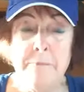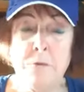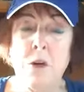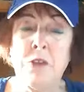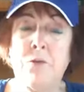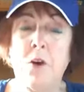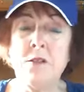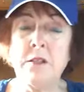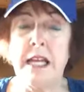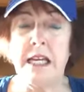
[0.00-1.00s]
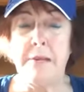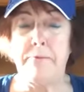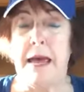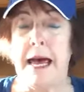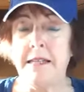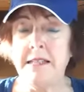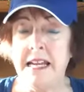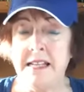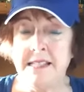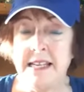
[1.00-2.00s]
with First Lady Pat
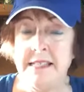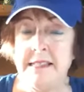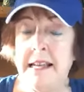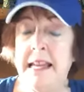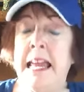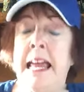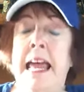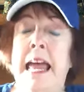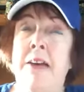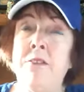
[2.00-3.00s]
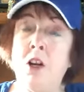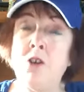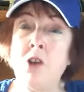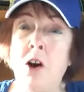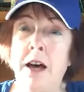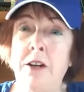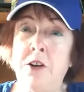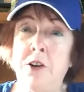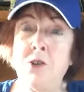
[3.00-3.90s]
Nixon, and their daughter,